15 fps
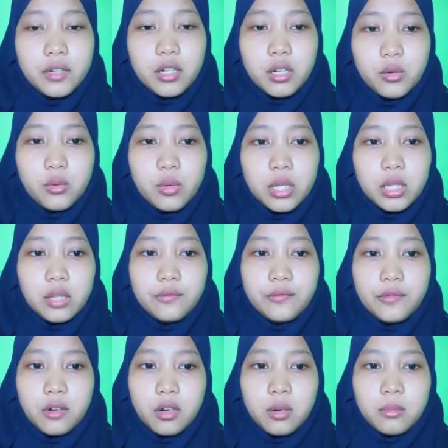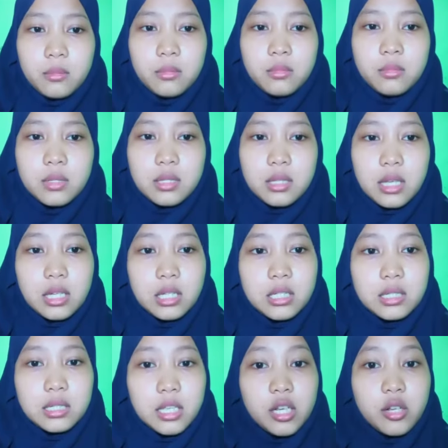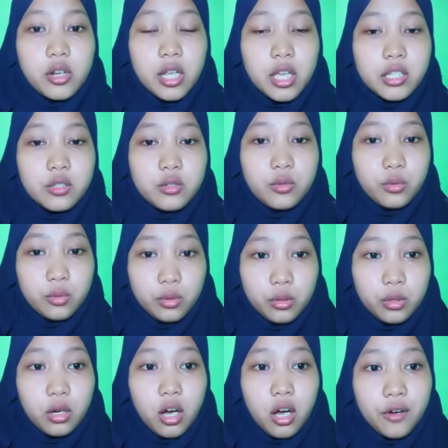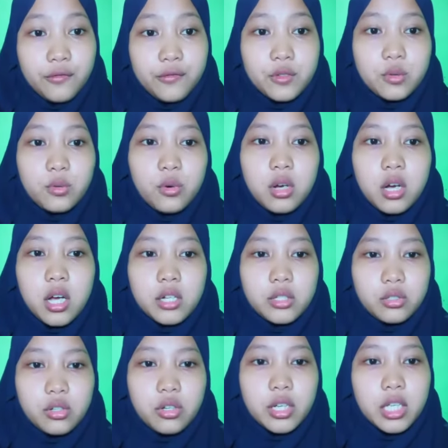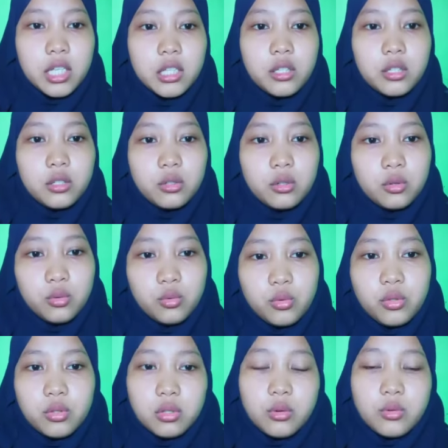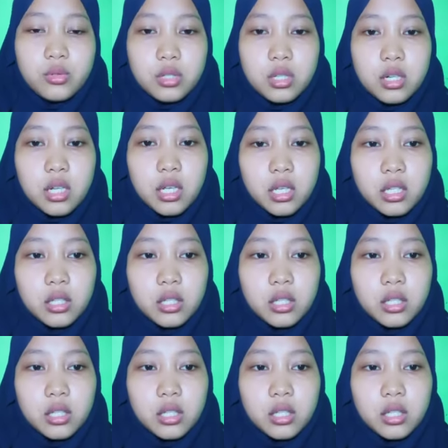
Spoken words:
graduated from Second Senior High School of Sukoharjo in 2020.